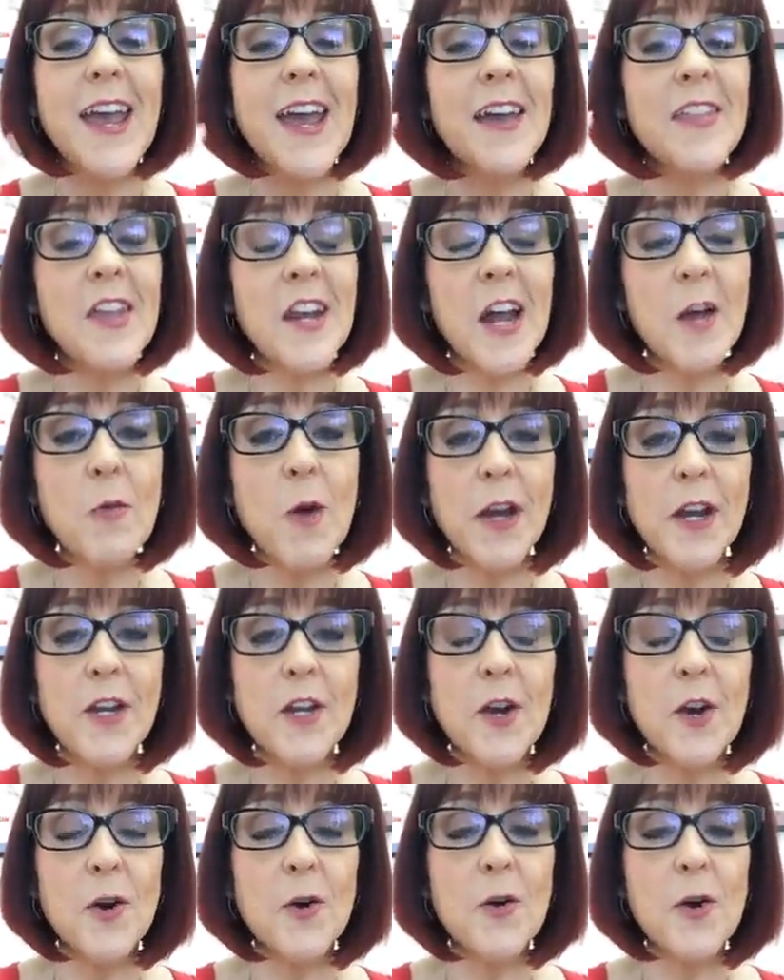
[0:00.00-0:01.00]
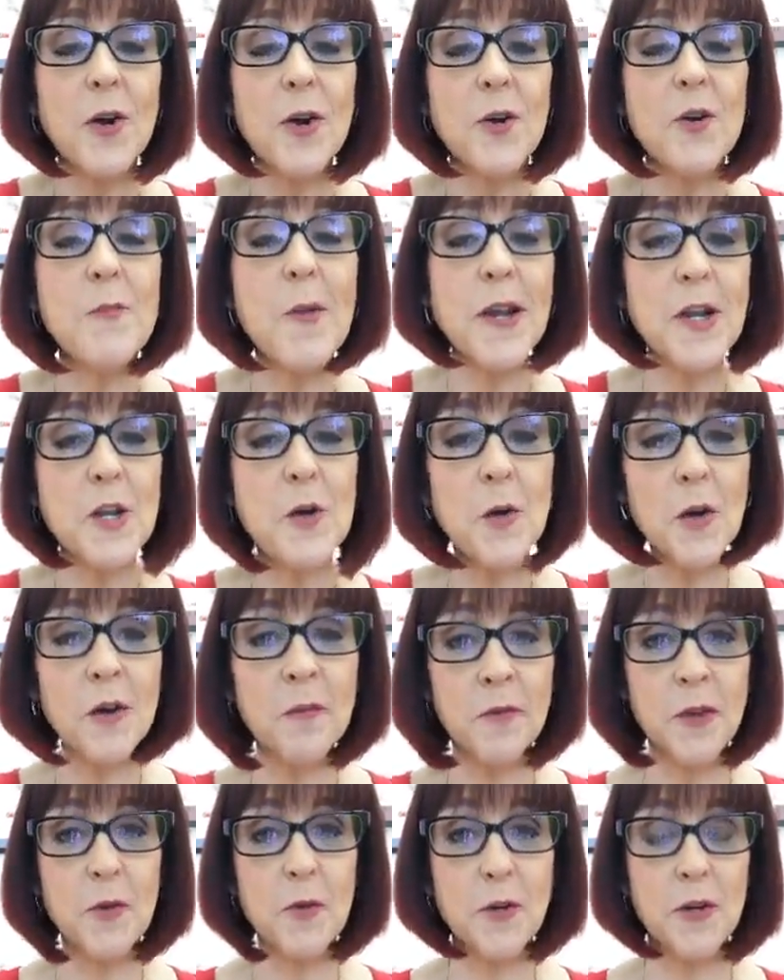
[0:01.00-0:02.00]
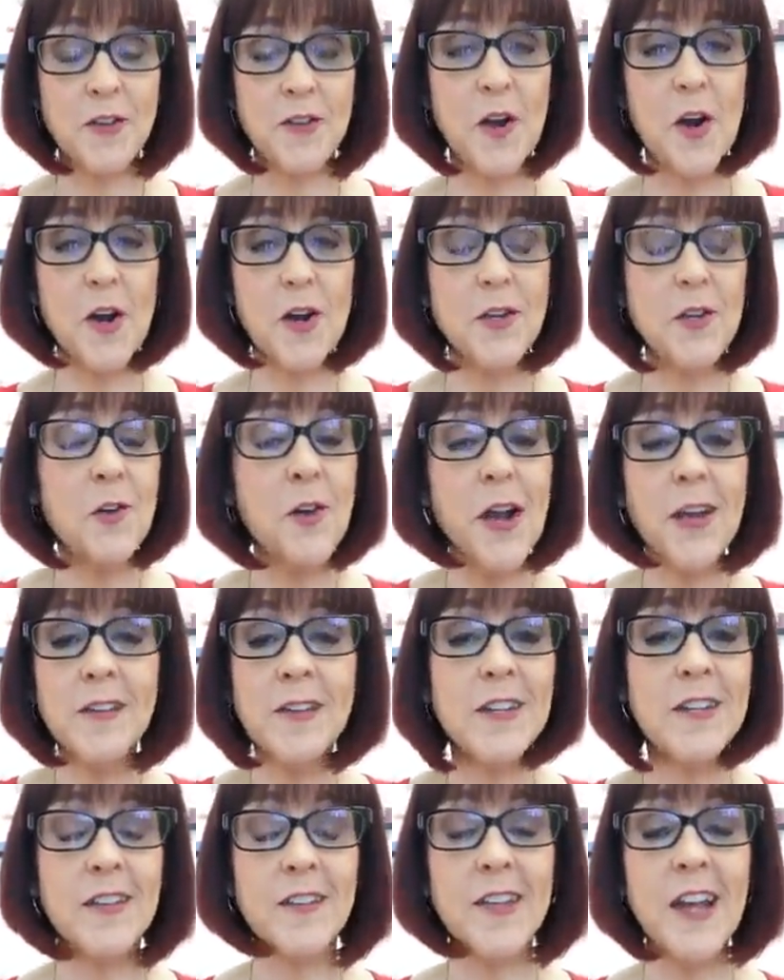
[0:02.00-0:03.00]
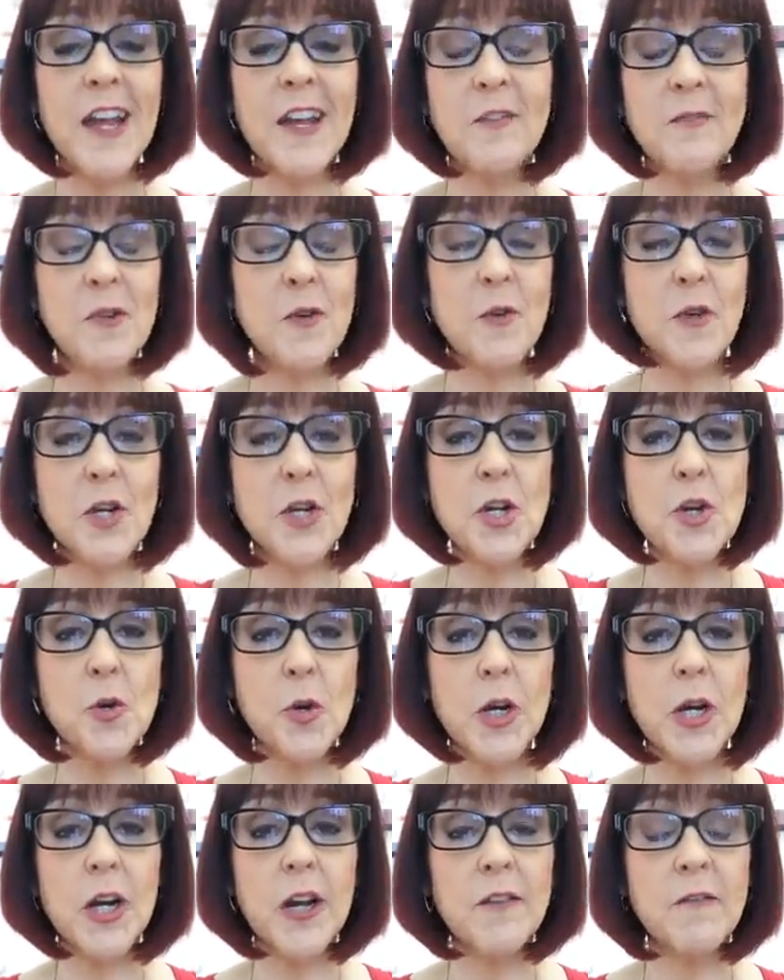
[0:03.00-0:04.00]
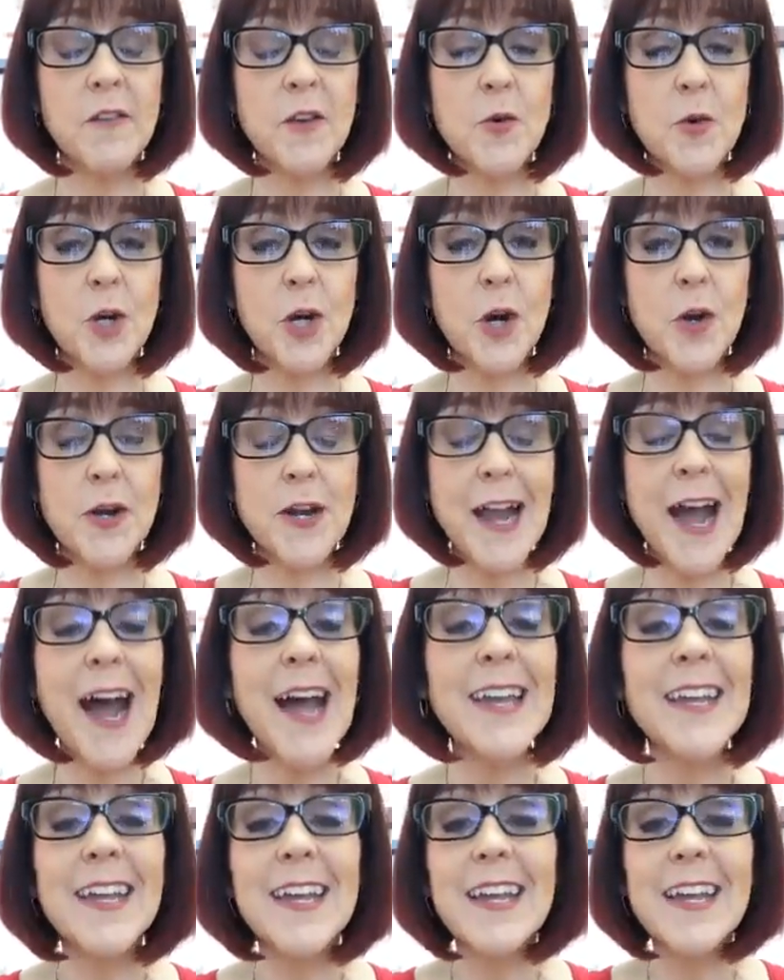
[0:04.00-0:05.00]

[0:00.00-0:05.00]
And then I want to know who my newer viewers are. And you guys can decide if you're a newer viewer or not.